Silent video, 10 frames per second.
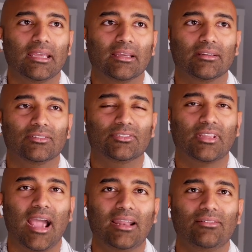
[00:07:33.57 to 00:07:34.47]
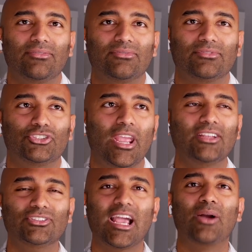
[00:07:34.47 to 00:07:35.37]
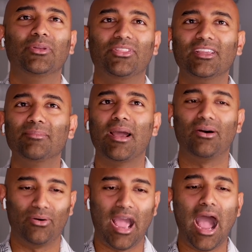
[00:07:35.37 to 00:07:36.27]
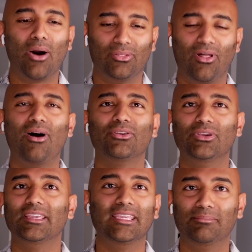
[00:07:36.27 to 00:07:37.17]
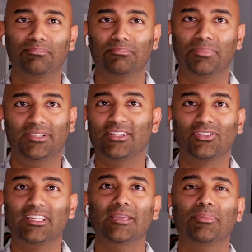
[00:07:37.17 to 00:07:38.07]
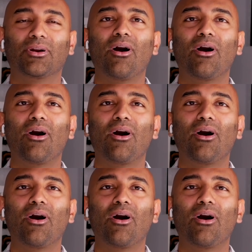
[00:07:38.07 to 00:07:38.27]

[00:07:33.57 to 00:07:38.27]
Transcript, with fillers: is kind of changing how we think about how long you can potentially keep a